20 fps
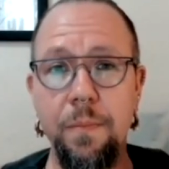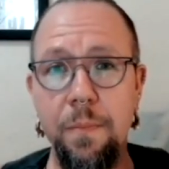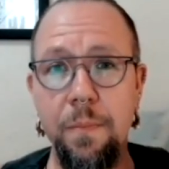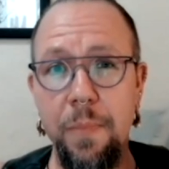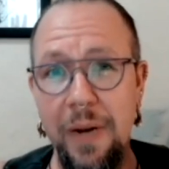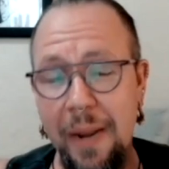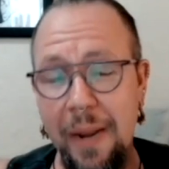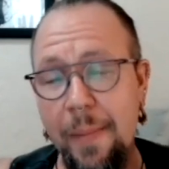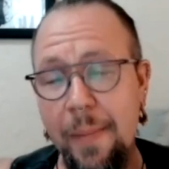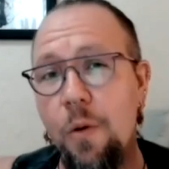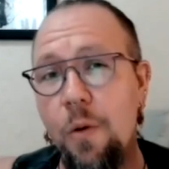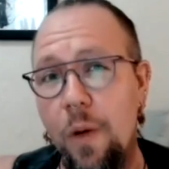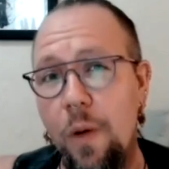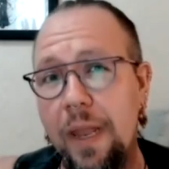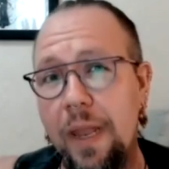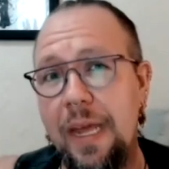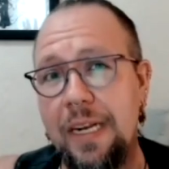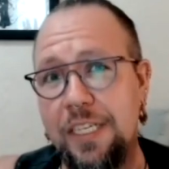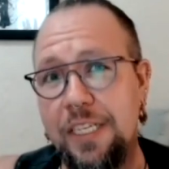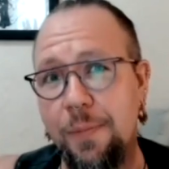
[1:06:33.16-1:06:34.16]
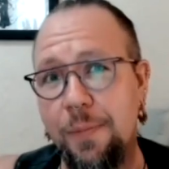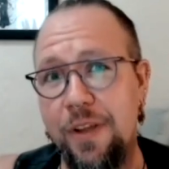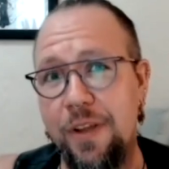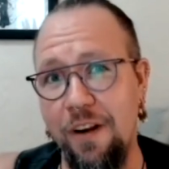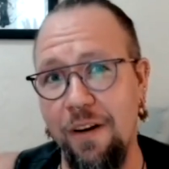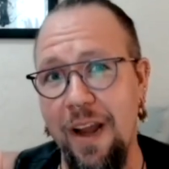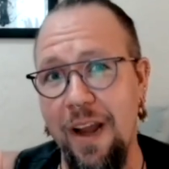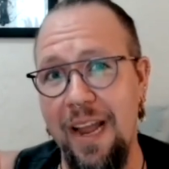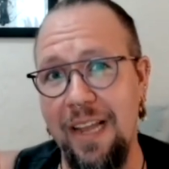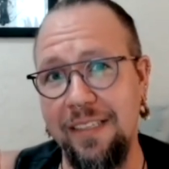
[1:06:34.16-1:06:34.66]
But am I willing to put
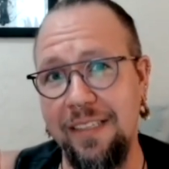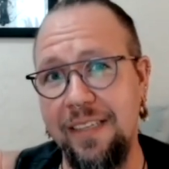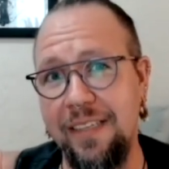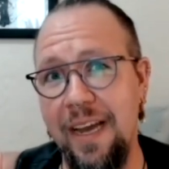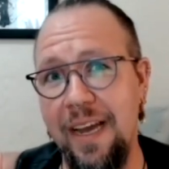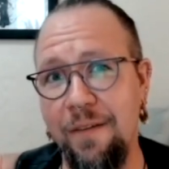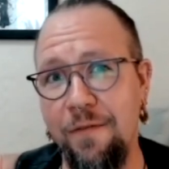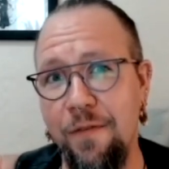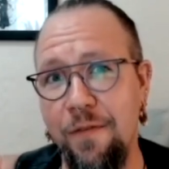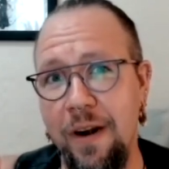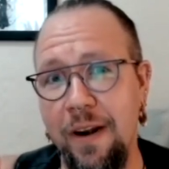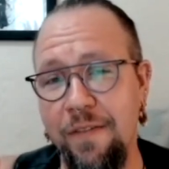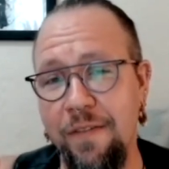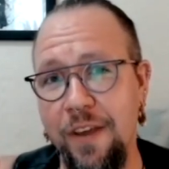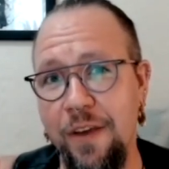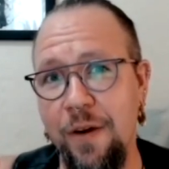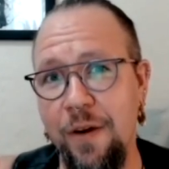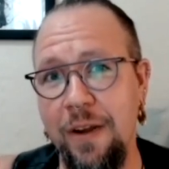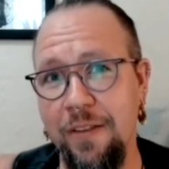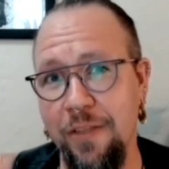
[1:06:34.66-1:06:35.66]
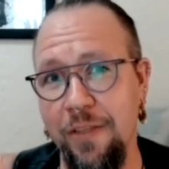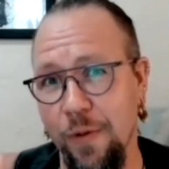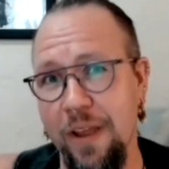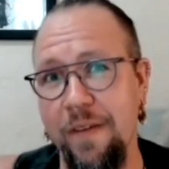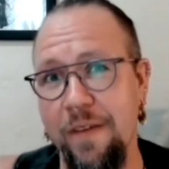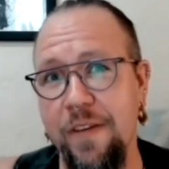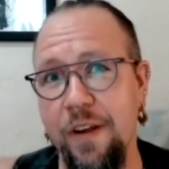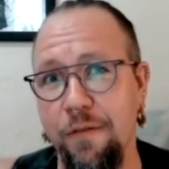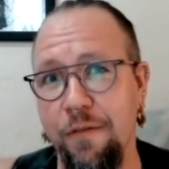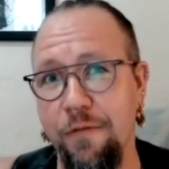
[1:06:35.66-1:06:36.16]
your hands tied in front of you and three
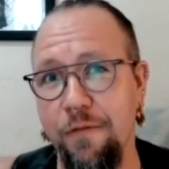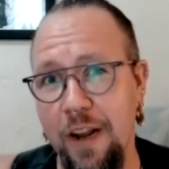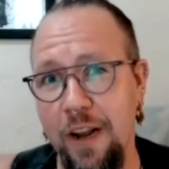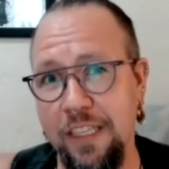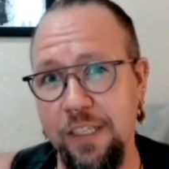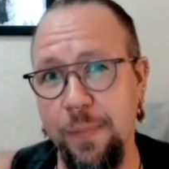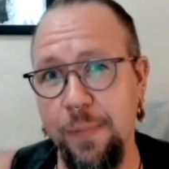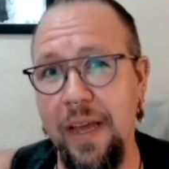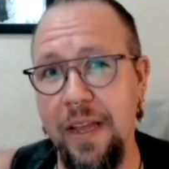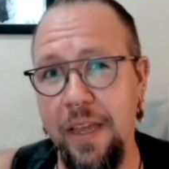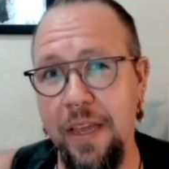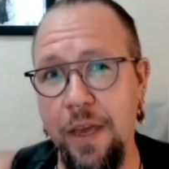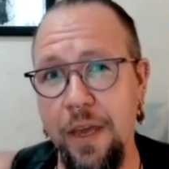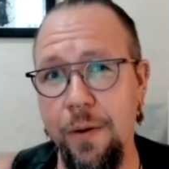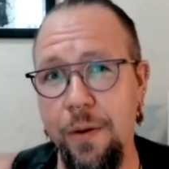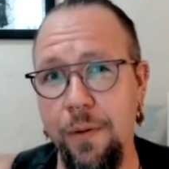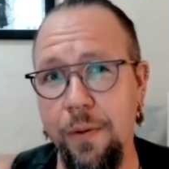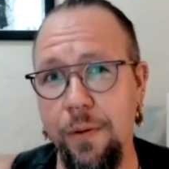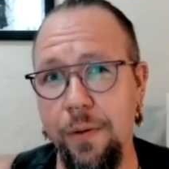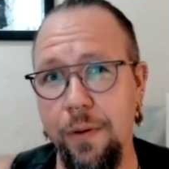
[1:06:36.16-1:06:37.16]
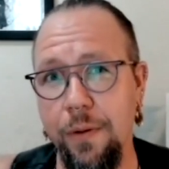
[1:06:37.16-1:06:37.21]
of your friends pet you?